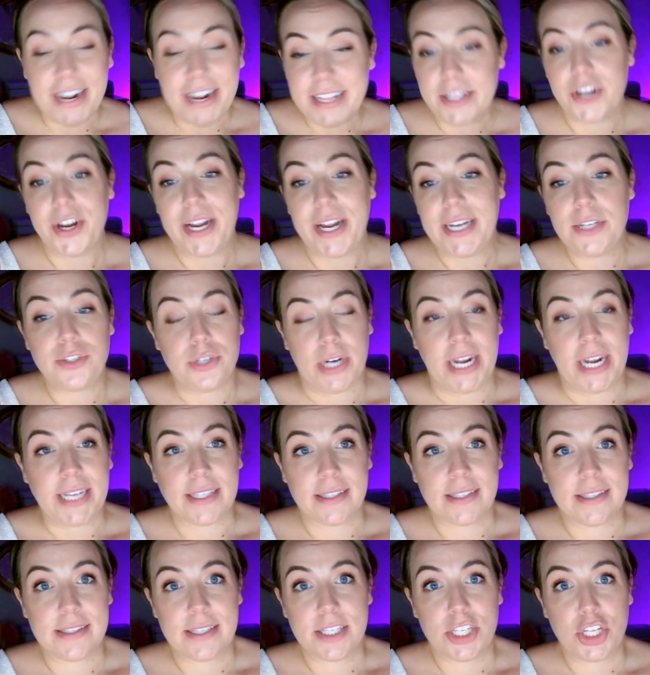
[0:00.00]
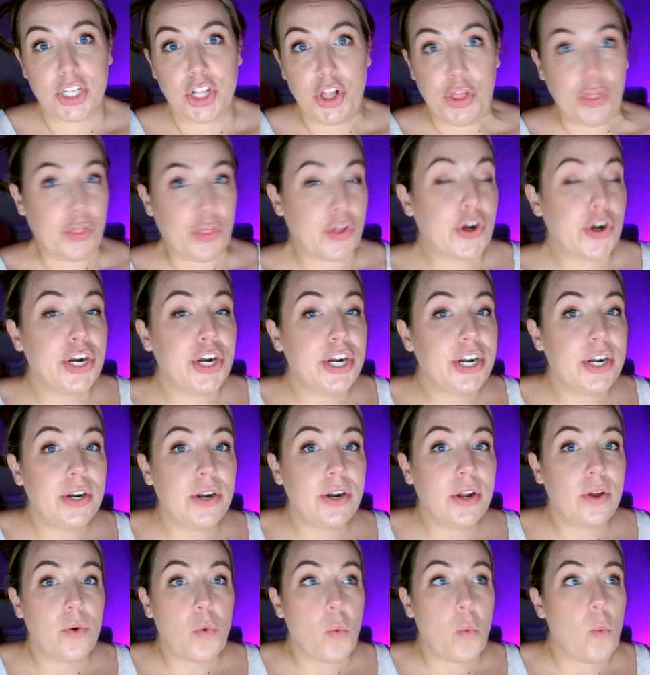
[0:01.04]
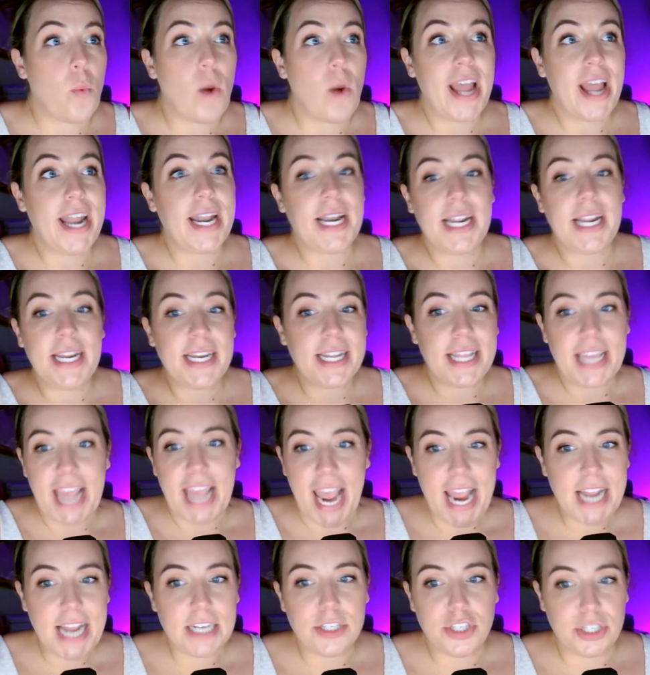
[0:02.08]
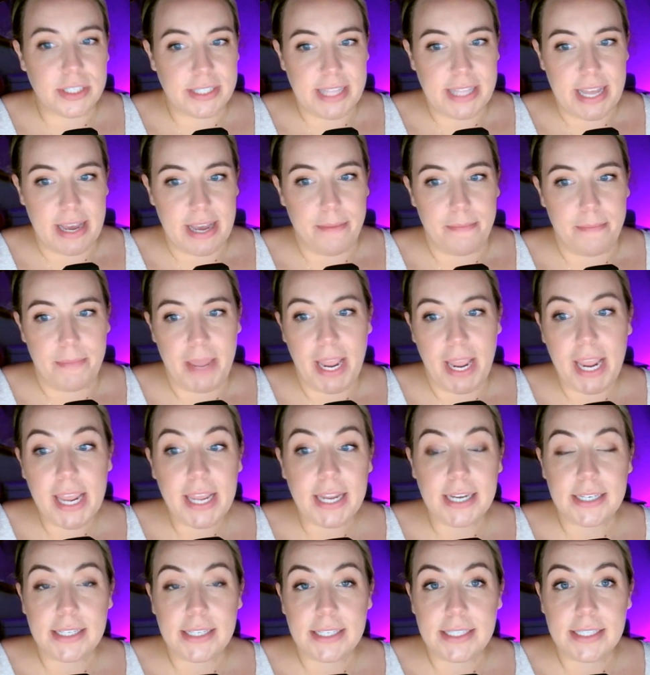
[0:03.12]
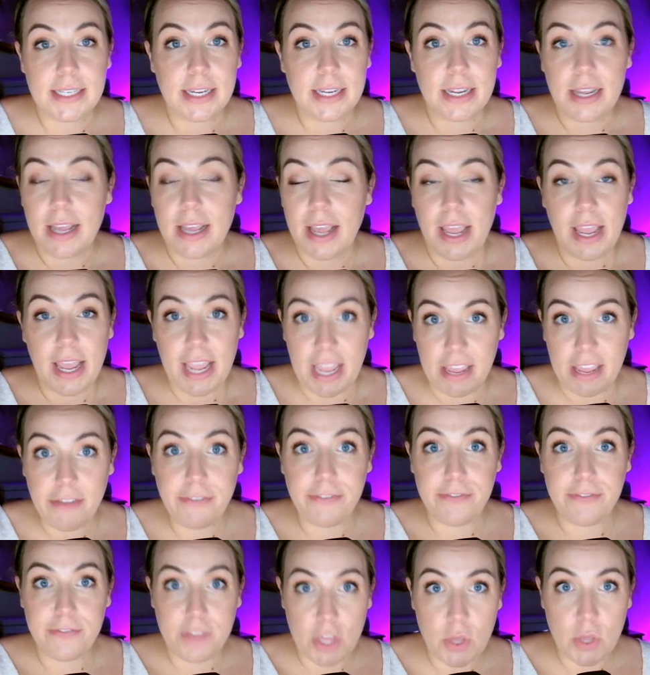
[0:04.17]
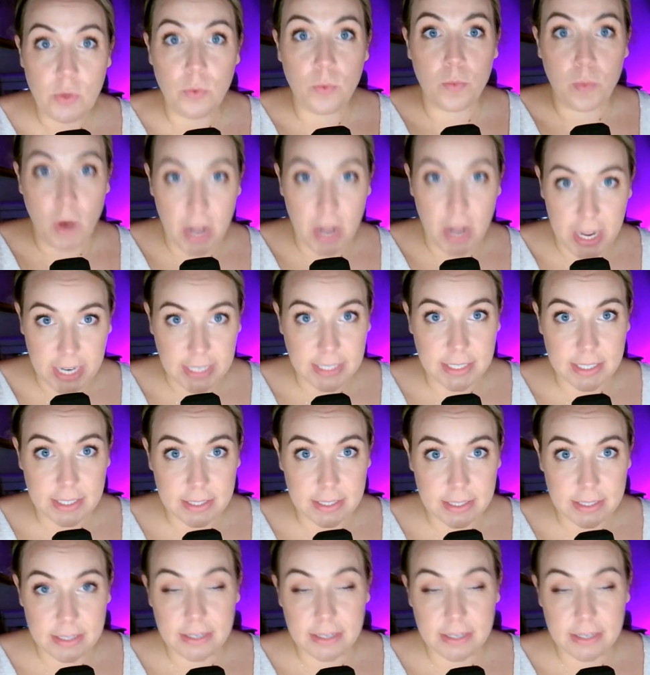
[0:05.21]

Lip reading: their interests, learn what engages them, and if you want,